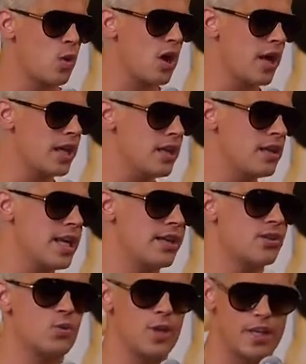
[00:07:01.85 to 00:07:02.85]
why
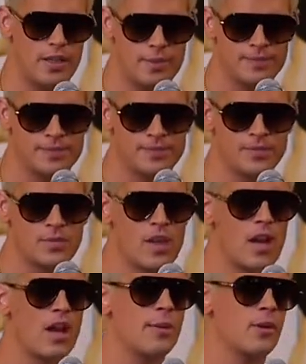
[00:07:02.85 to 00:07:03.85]
next week
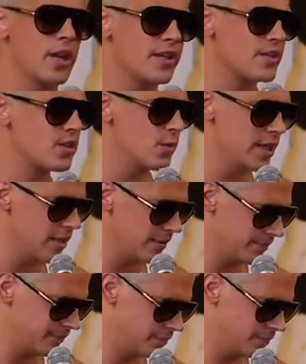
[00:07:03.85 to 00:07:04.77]
I'm going to Sweden.